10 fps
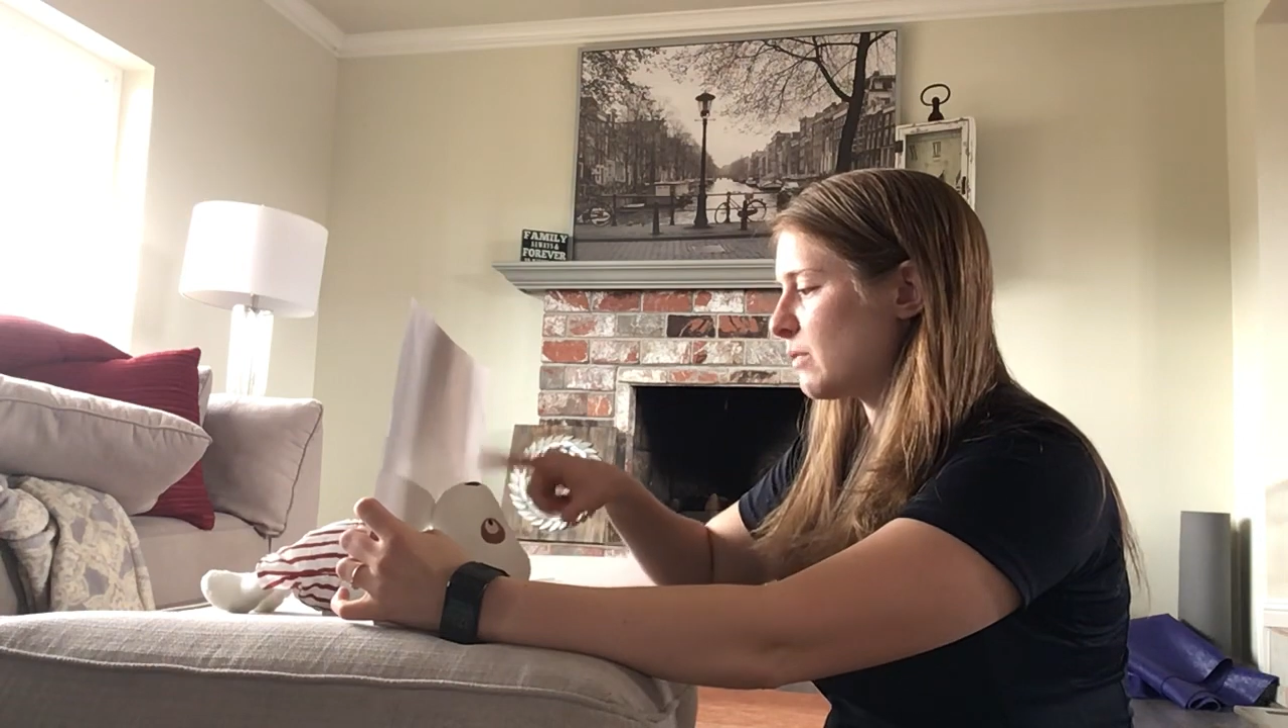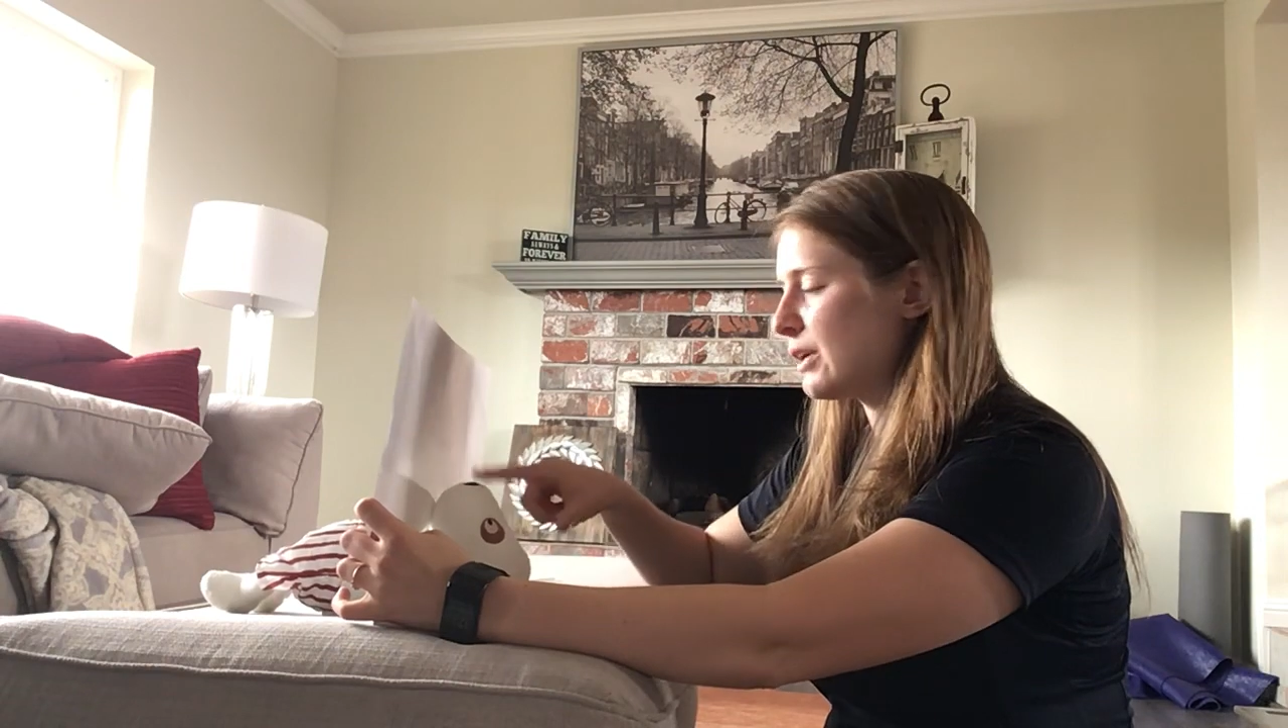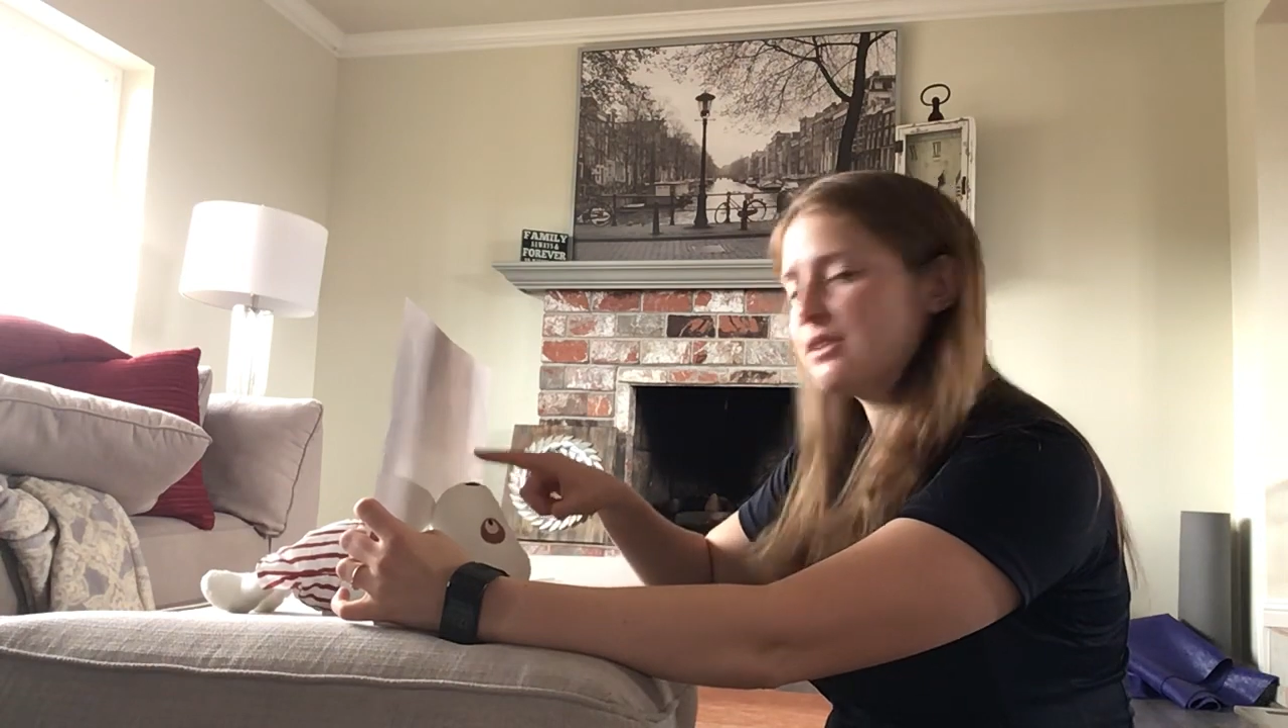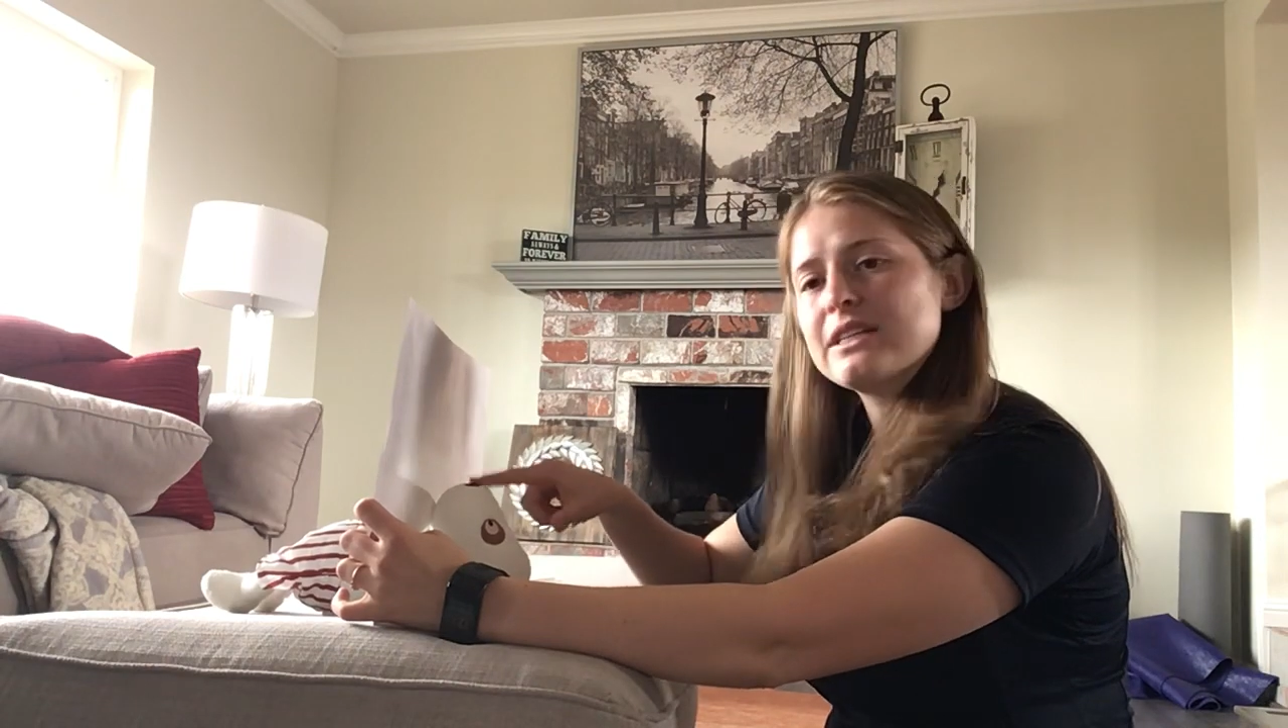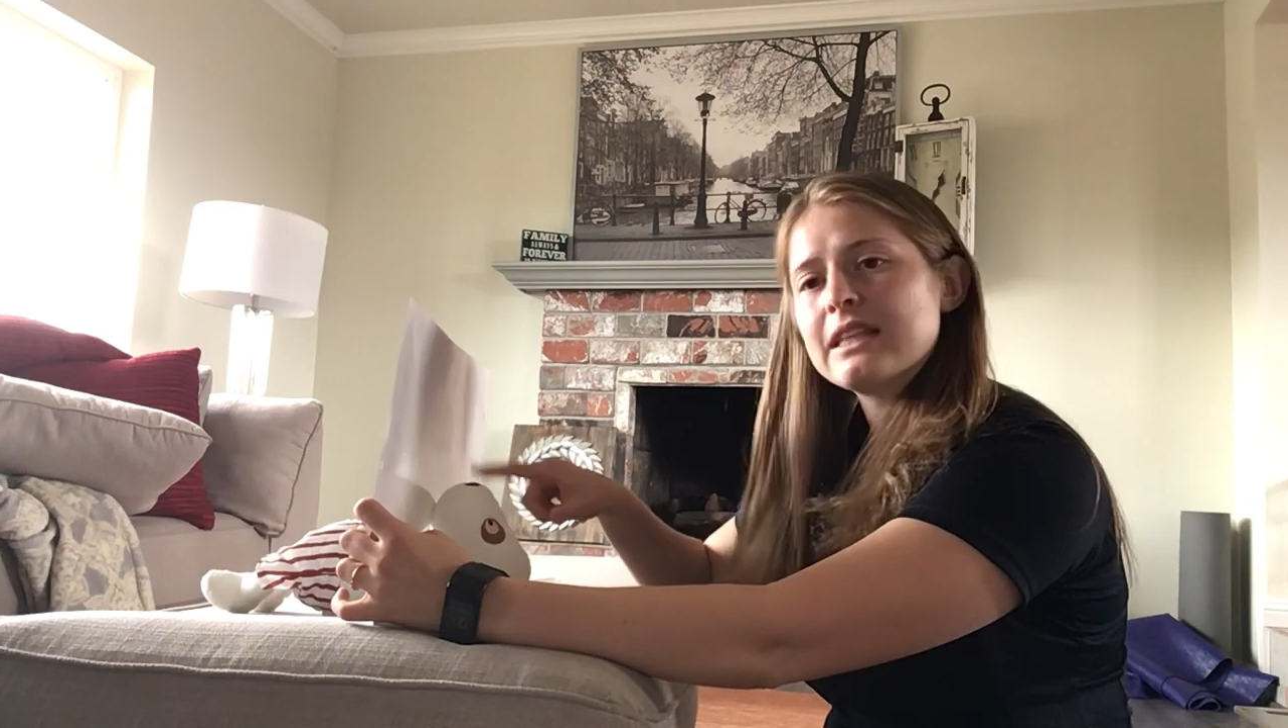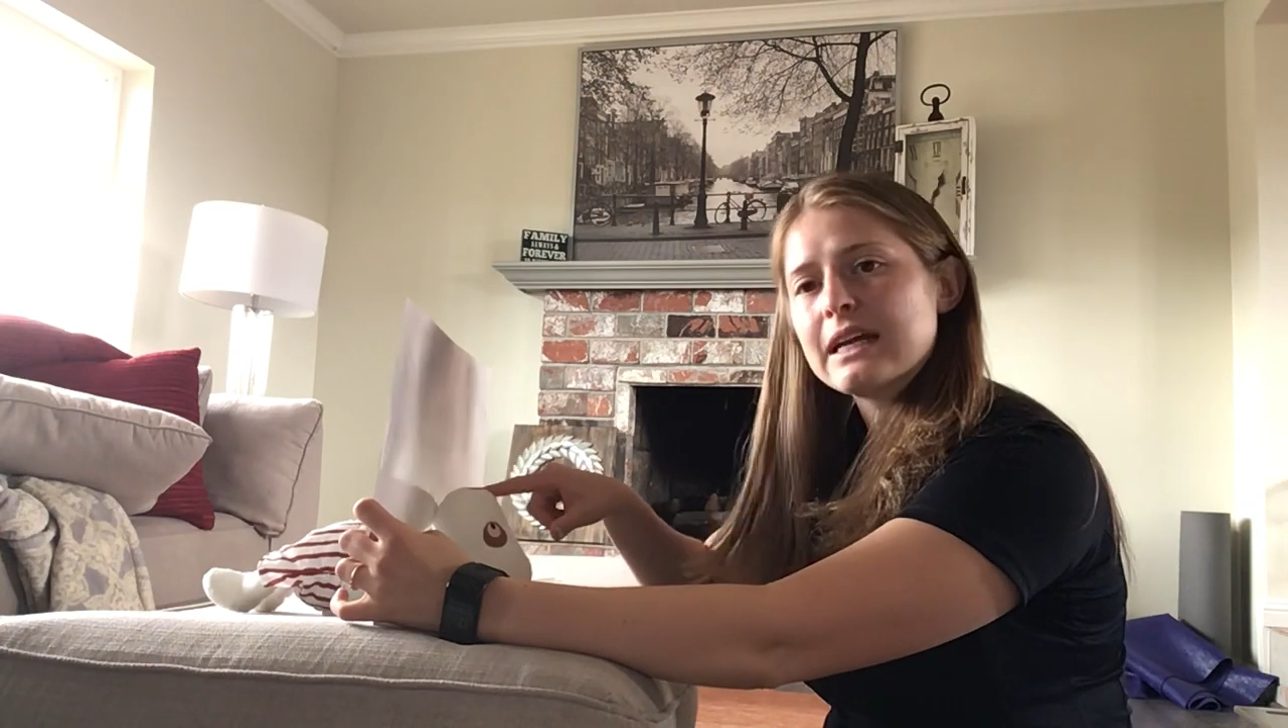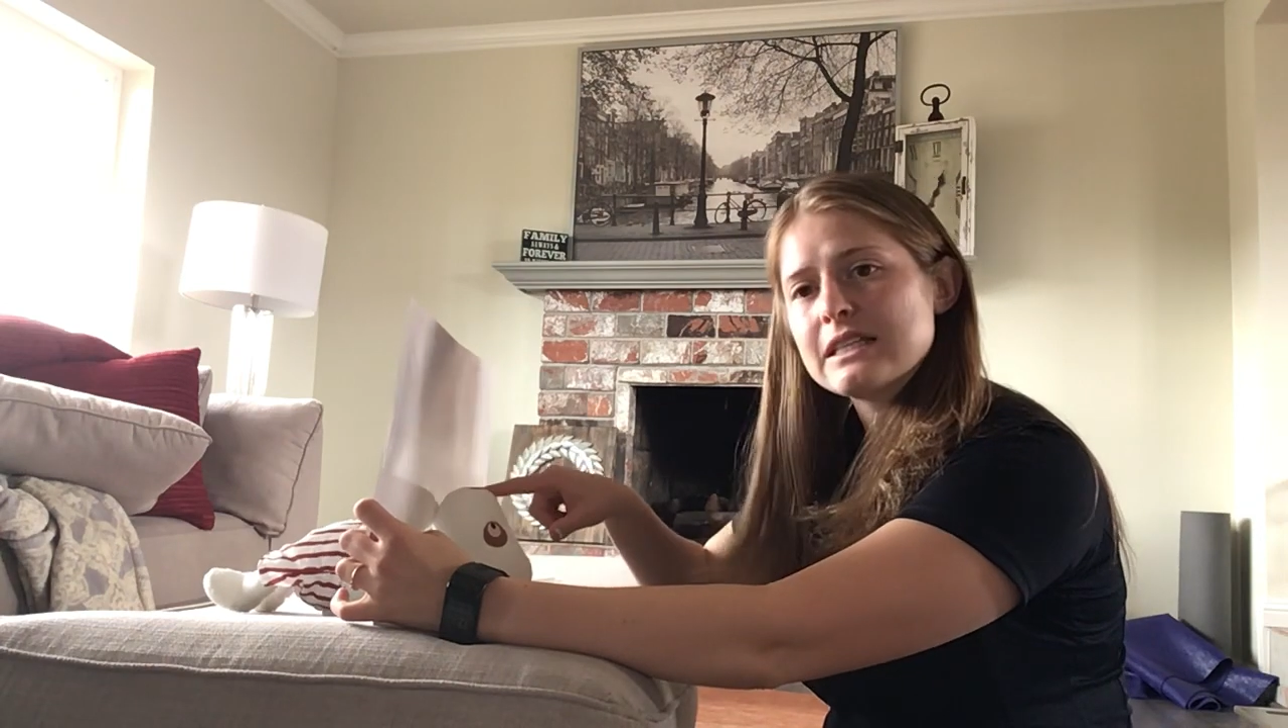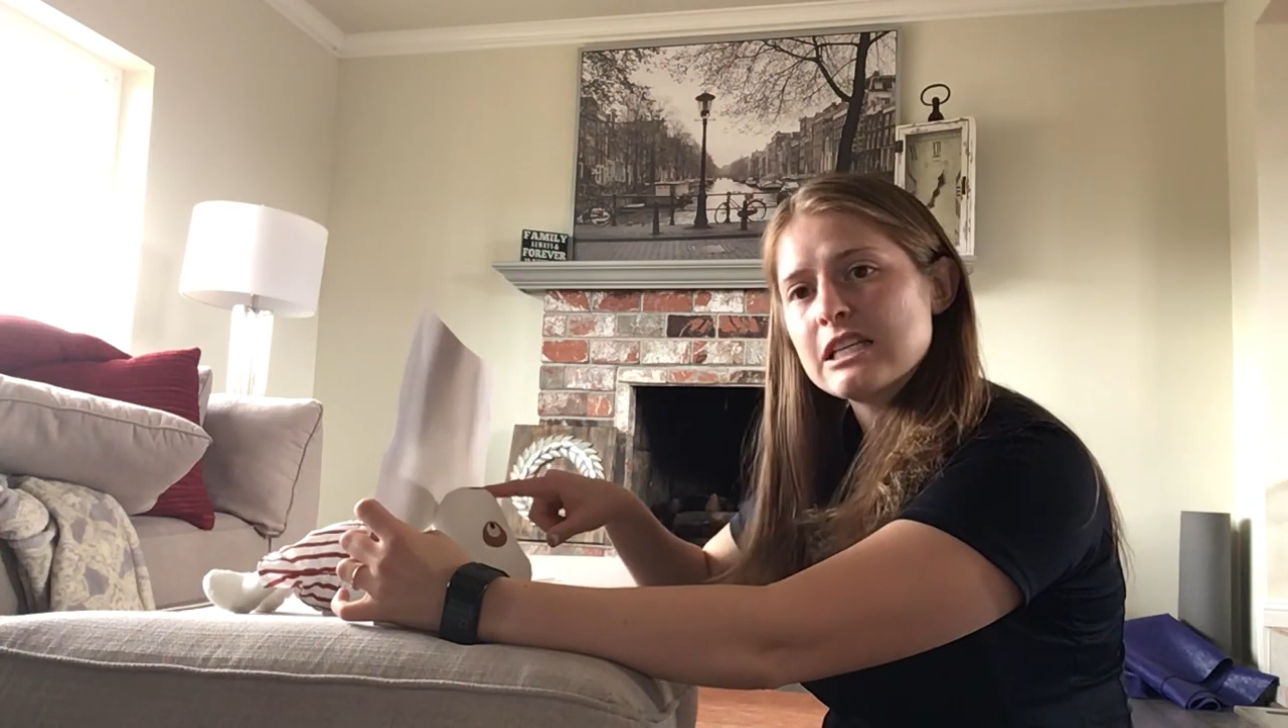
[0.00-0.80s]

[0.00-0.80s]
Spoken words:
using that